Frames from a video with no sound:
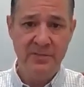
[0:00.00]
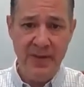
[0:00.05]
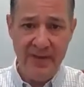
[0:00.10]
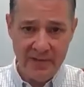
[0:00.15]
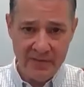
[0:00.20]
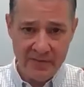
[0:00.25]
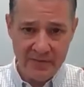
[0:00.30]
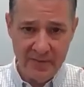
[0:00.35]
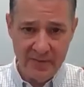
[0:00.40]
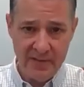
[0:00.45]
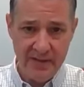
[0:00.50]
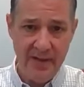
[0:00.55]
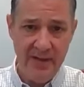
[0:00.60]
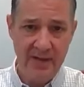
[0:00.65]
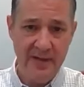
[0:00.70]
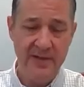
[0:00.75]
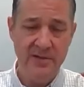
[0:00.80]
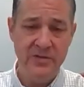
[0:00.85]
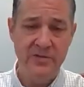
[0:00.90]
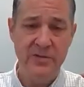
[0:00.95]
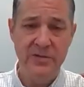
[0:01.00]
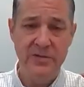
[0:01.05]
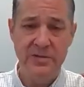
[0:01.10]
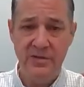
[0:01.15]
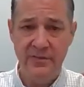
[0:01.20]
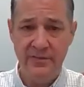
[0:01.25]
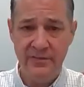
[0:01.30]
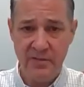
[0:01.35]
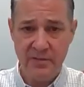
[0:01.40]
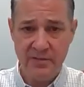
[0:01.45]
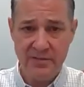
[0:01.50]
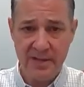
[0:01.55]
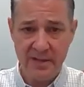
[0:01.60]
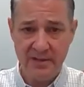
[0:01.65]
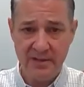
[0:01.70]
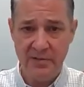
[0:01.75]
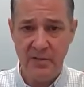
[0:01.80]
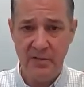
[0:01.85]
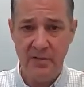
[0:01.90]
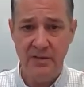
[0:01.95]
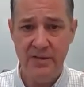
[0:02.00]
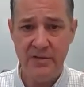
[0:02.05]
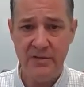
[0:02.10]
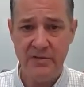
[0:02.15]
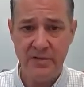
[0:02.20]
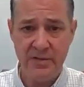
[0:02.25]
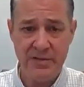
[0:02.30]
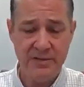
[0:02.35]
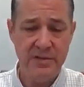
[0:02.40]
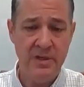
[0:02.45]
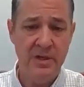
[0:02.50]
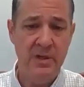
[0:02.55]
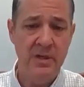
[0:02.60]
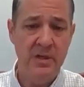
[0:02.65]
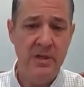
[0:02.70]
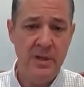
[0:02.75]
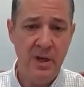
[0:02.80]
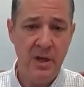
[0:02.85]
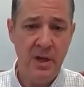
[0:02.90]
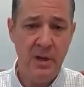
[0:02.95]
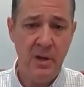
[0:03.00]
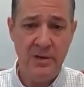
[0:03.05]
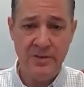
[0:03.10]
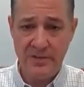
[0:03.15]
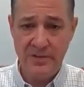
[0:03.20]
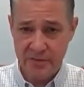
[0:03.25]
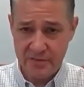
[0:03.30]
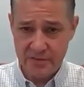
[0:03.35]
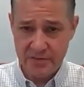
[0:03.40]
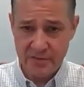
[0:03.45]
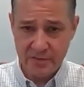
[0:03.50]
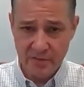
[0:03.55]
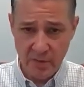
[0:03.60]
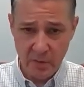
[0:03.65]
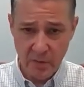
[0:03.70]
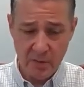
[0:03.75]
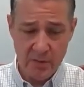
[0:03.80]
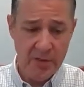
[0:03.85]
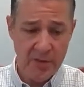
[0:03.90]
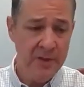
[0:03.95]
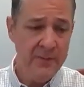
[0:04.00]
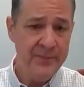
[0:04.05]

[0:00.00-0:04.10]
penetrating head injuries, diffuse axonal injuries, uh, also stroke,